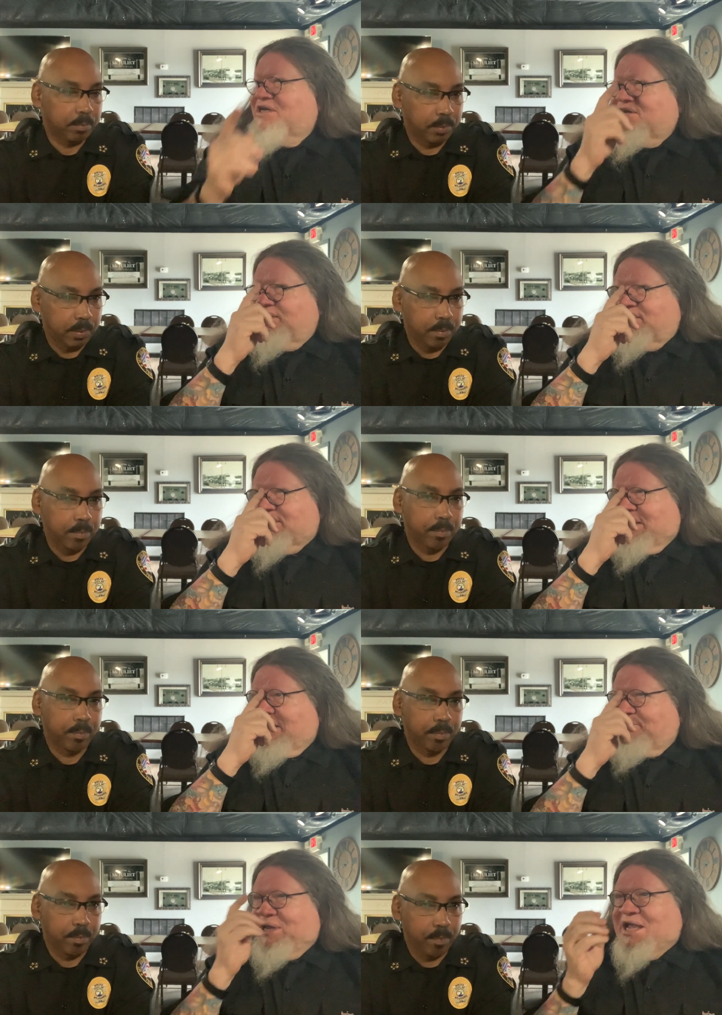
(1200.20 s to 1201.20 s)
Speaker 1: here in the
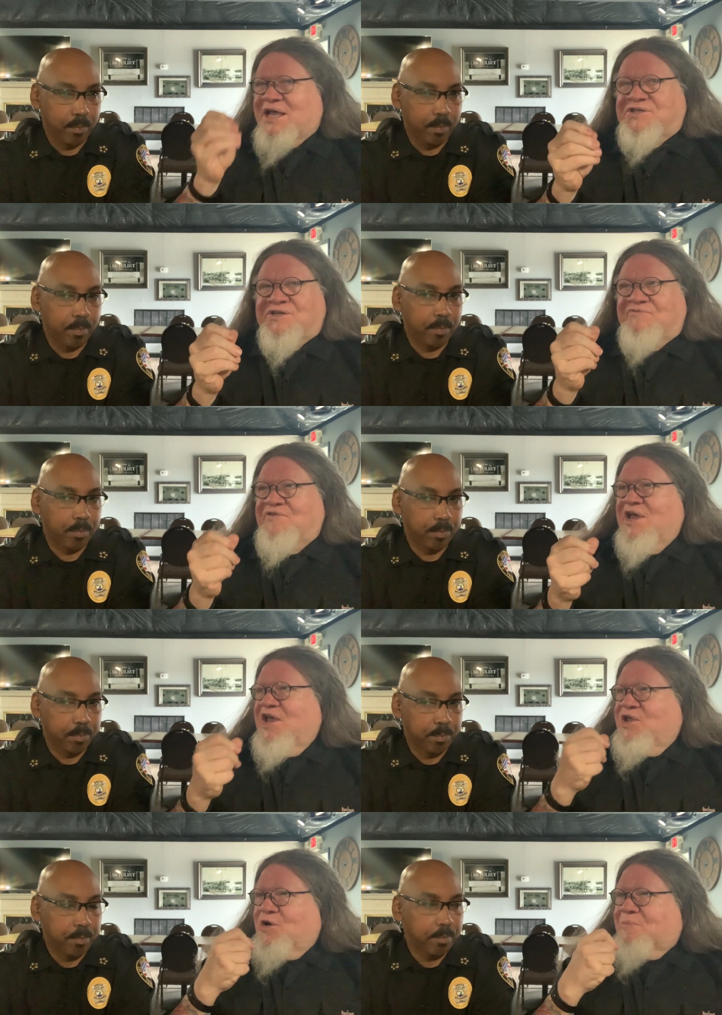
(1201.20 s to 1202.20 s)
city because of
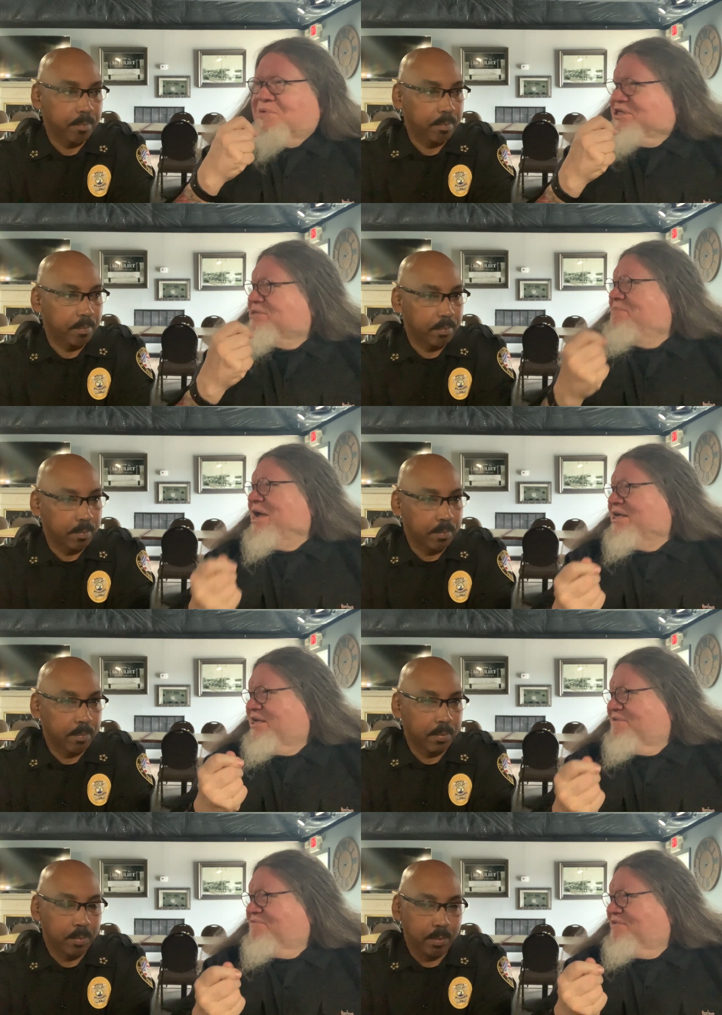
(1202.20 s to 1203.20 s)
your
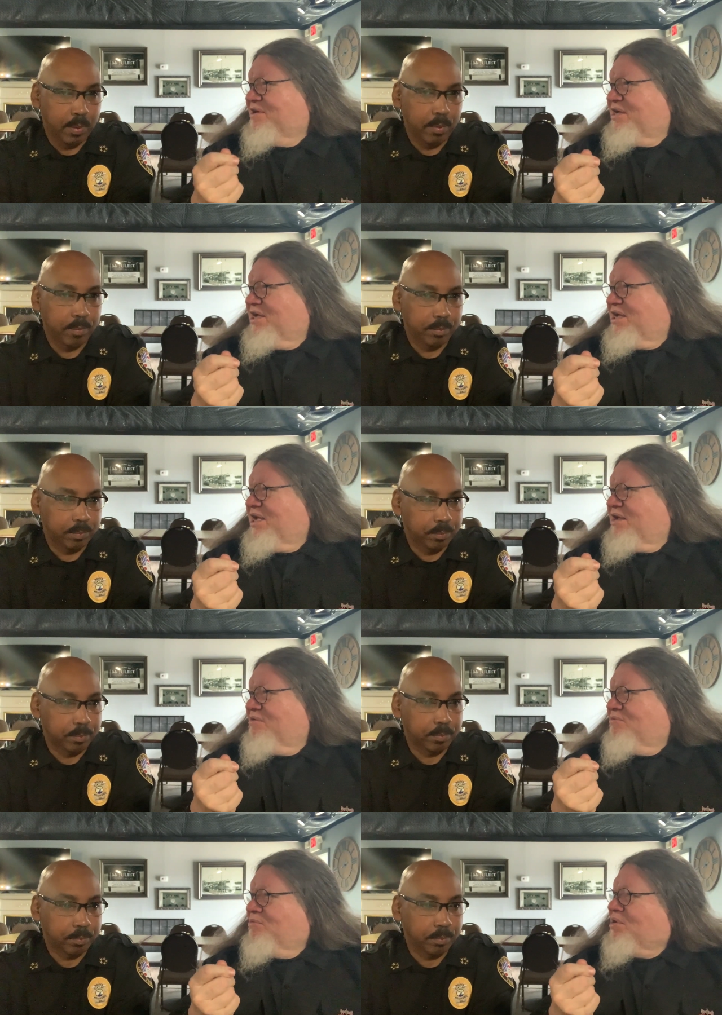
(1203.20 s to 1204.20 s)
perspective right.
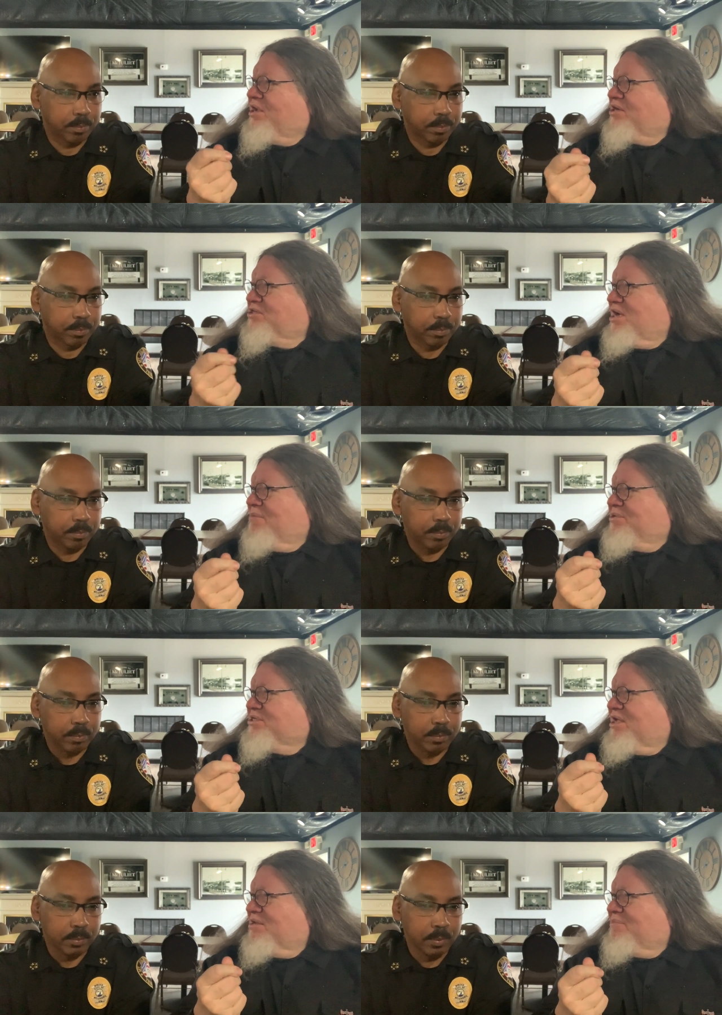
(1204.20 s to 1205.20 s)
and what your job is
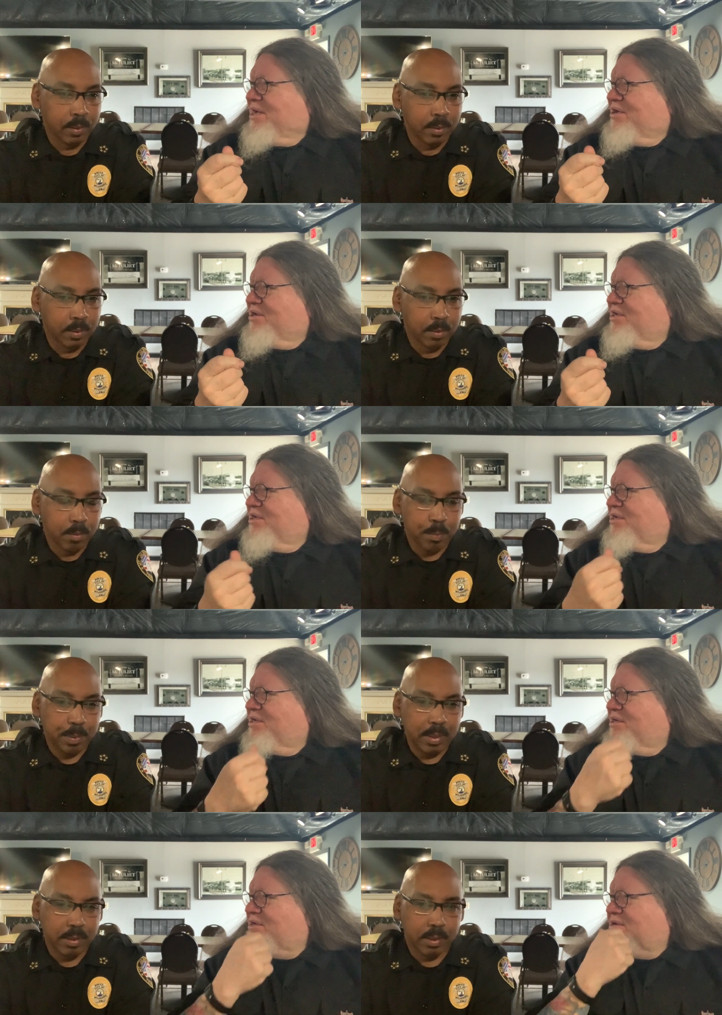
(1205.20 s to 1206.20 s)
all about.
Speaker 2: Well,
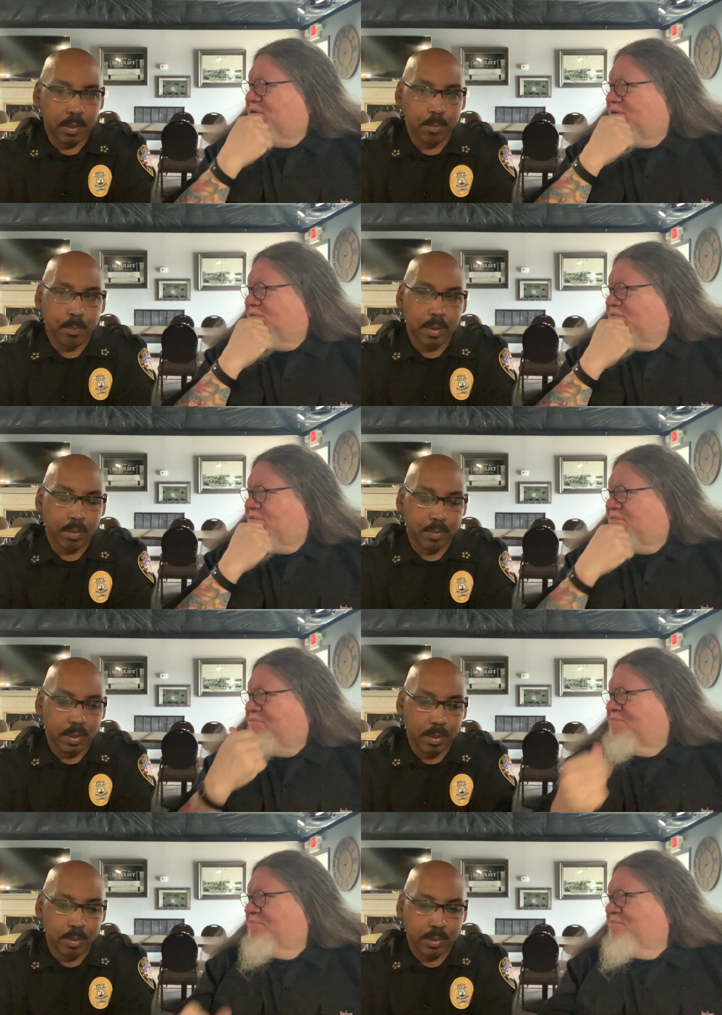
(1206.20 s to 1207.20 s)
policing in America for a
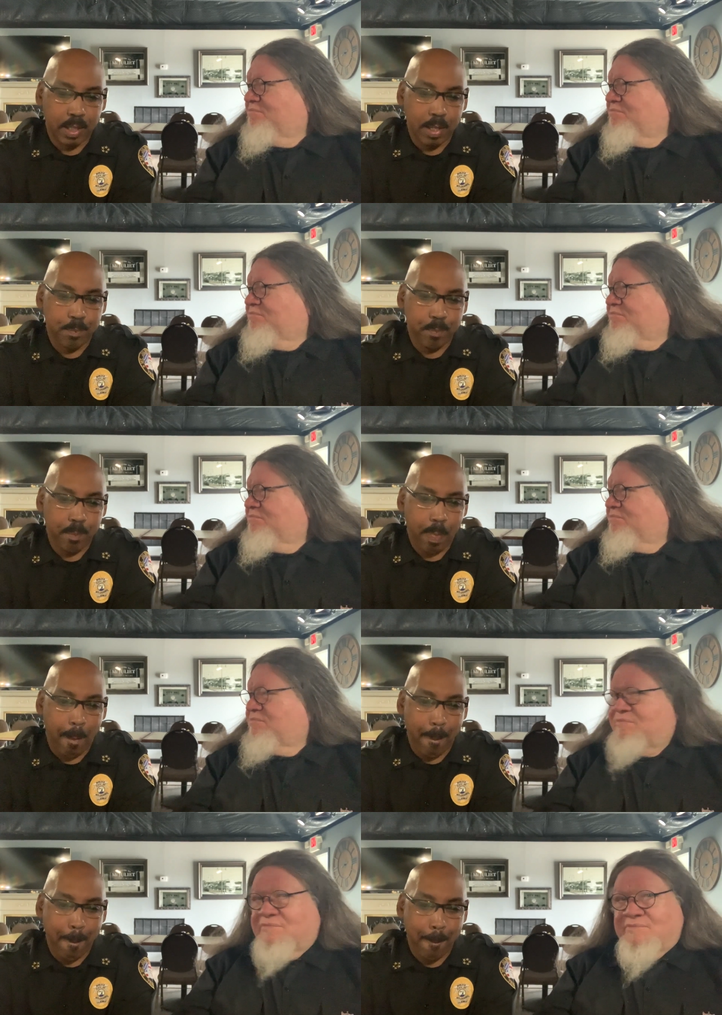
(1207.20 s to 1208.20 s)
long time,
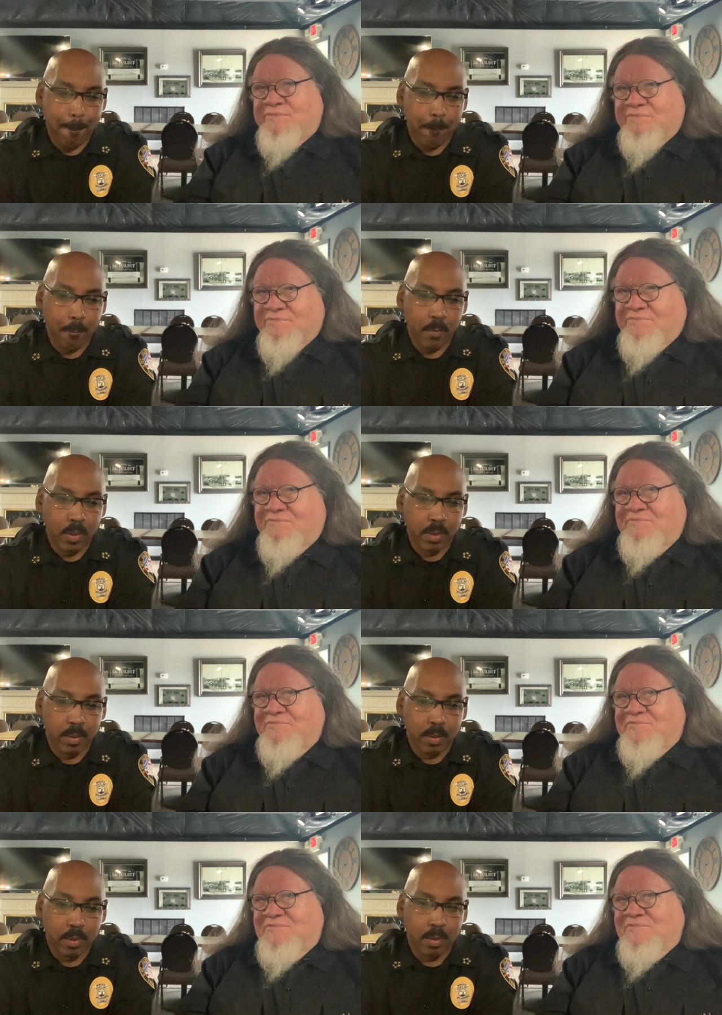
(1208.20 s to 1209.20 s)
um,
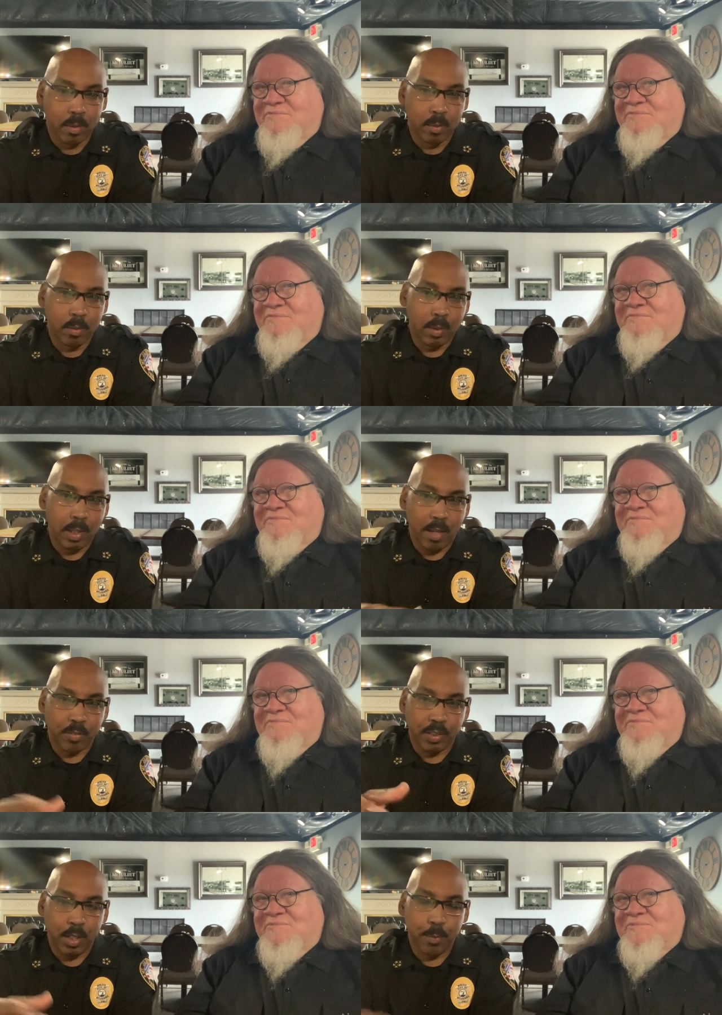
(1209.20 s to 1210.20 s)
I've
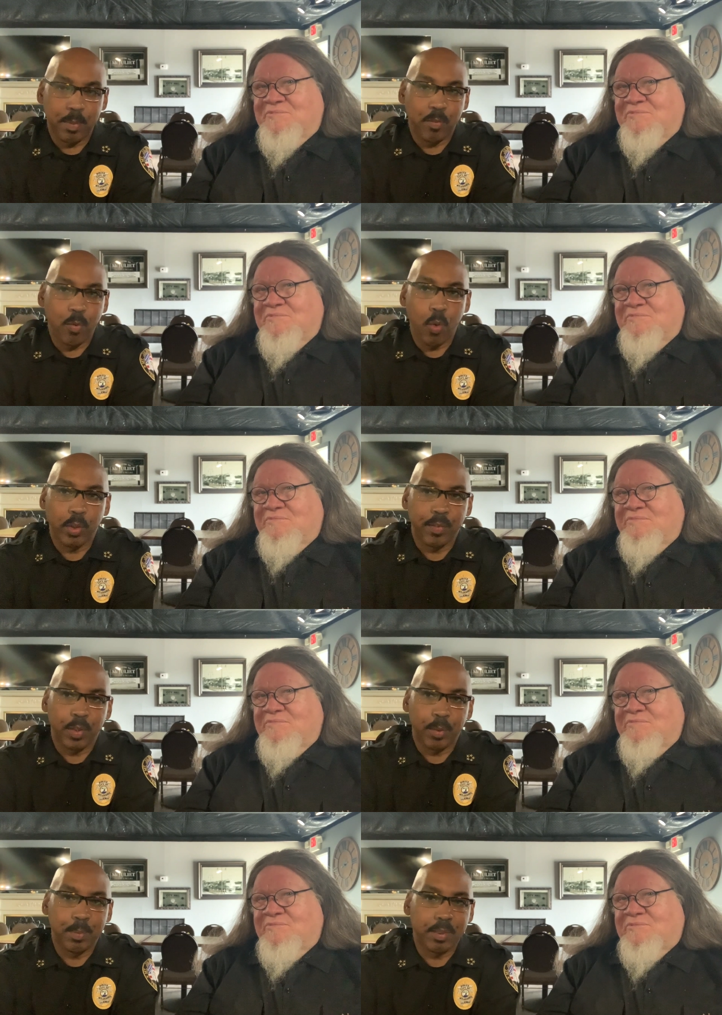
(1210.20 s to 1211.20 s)
said it before, you've
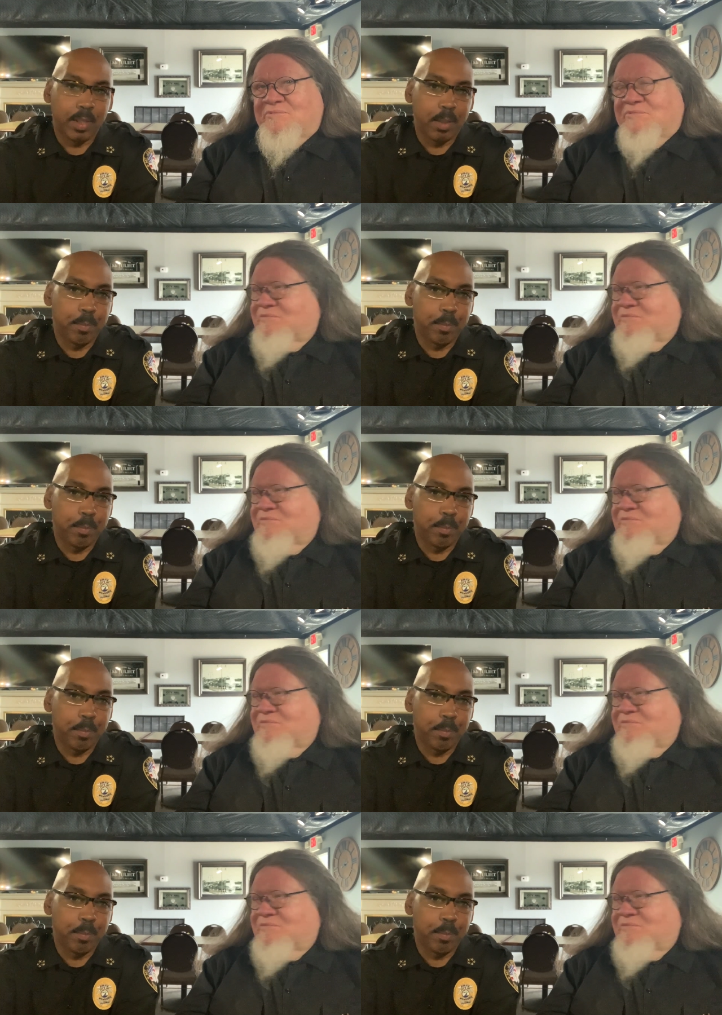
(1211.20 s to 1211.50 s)
heard me say it